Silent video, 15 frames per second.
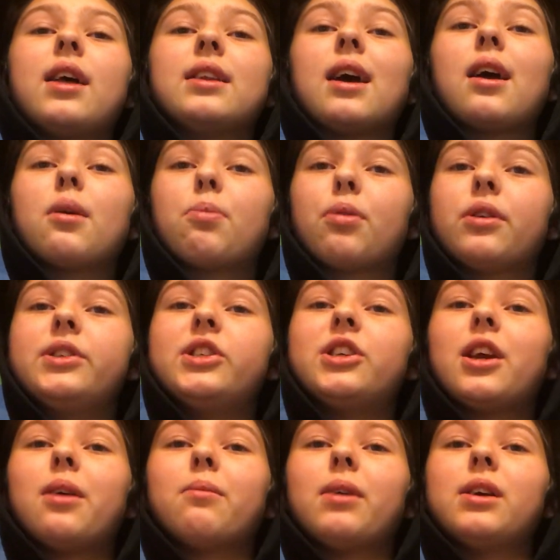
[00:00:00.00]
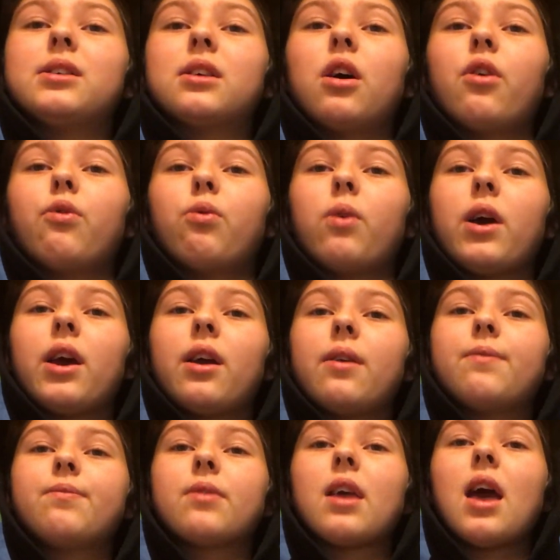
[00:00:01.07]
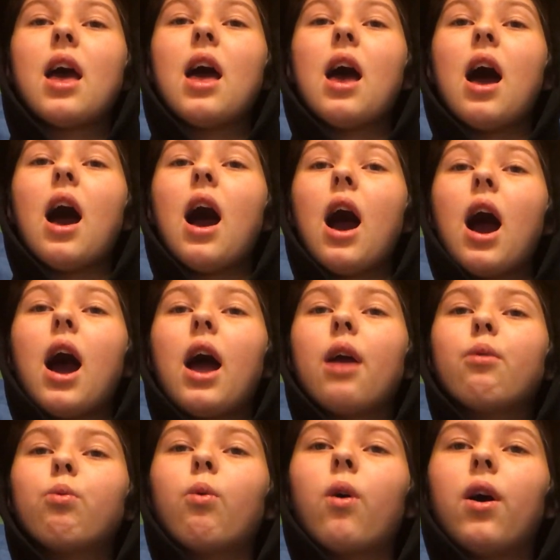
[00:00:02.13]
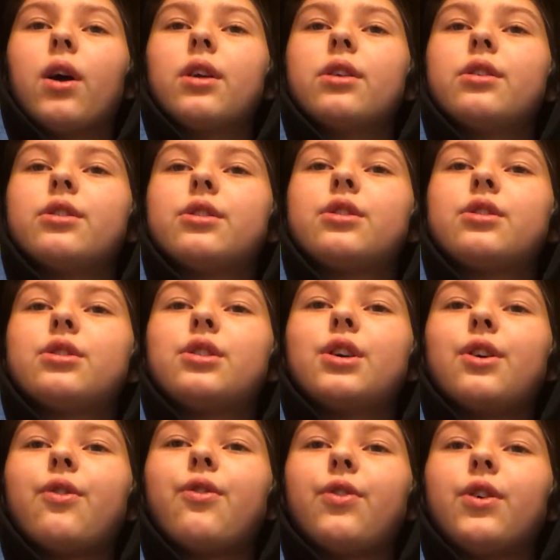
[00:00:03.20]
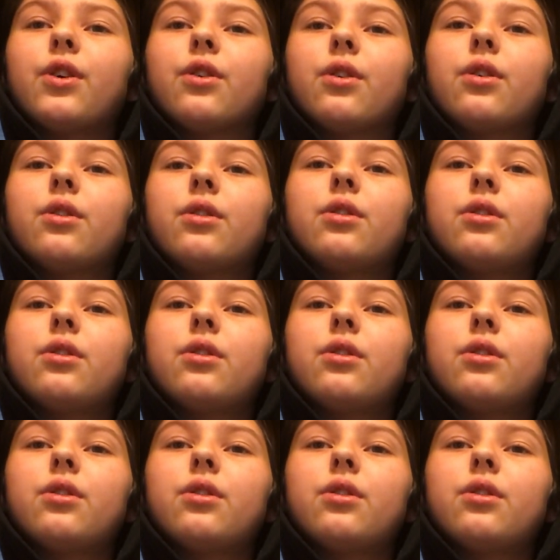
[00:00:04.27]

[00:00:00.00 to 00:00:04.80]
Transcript: and I appreciate myself way. I want to feel